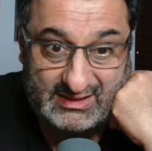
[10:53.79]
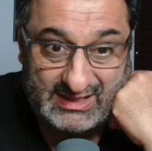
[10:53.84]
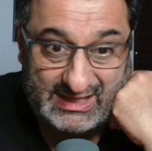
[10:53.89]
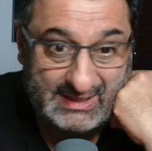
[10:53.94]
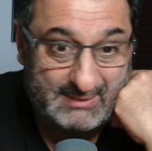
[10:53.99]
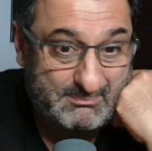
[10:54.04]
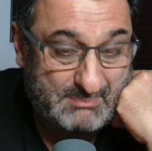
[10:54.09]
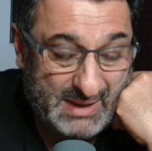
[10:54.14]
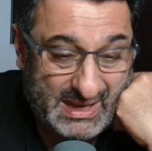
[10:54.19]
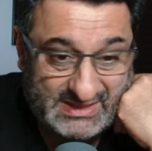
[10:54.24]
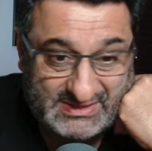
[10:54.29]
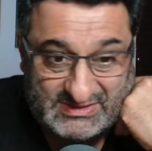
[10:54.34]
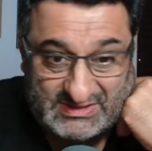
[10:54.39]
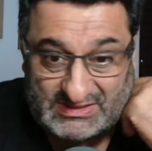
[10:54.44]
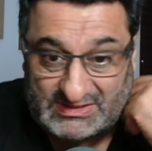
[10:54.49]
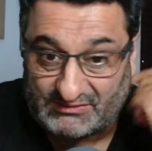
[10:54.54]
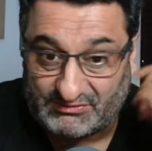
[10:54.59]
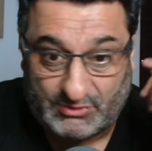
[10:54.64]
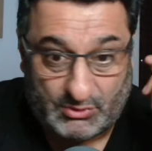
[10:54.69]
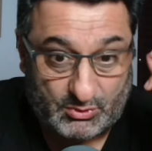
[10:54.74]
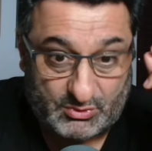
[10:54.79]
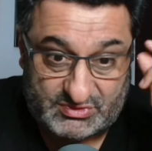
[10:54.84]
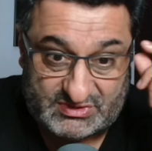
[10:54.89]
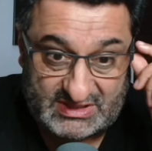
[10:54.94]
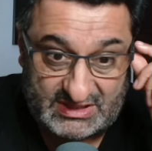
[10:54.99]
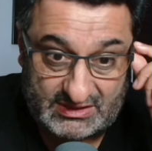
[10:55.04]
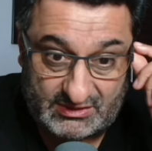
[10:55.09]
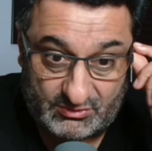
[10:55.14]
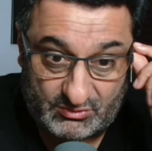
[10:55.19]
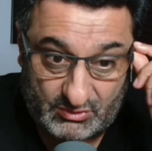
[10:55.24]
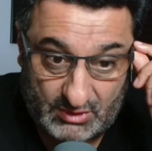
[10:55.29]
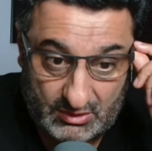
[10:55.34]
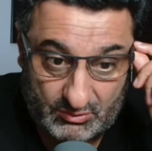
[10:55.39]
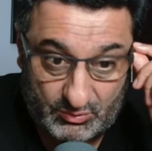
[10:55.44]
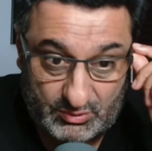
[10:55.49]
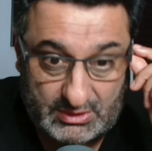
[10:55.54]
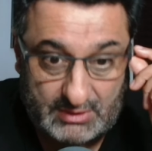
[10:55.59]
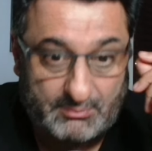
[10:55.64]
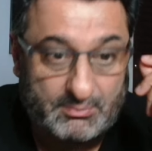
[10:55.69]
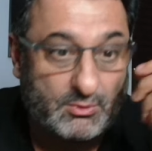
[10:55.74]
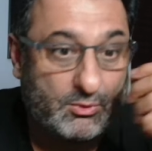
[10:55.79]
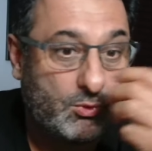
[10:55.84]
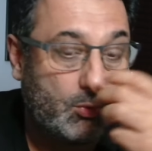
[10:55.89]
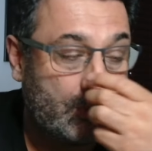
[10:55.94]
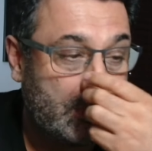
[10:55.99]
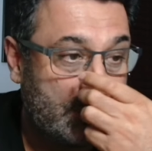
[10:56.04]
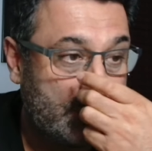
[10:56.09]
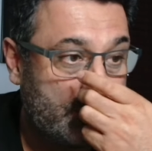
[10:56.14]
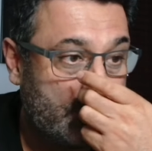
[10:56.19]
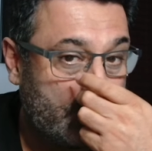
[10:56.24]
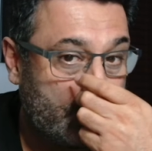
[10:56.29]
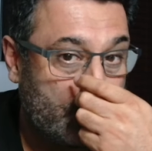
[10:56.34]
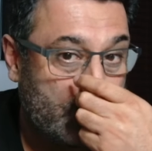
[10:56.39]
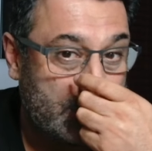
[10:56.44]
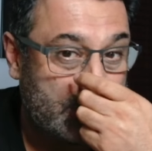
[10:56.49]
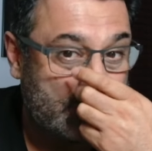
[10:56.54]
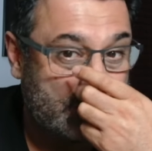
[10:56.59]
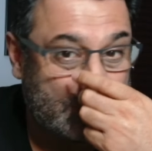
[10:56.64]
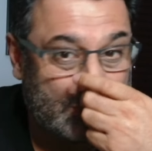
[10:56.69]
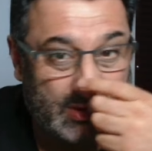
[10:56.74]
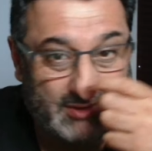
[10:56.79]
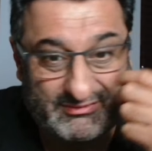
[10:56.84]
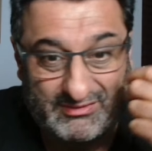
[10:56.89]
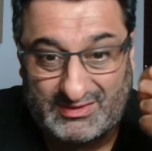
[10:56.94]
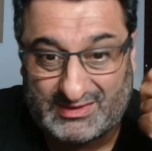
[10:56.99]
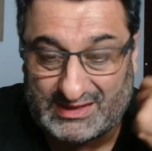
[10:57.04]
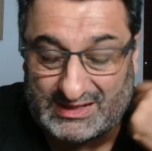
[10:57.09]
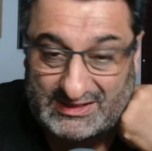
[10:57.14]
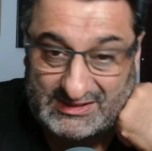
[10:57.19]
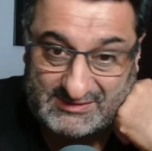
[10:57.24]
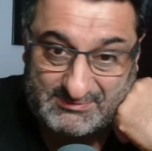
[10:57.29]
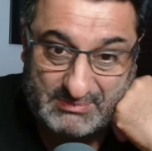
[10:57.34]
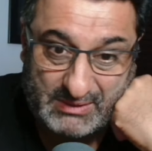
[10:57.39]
In patches, of course, he can run with the ball and do one or two other things,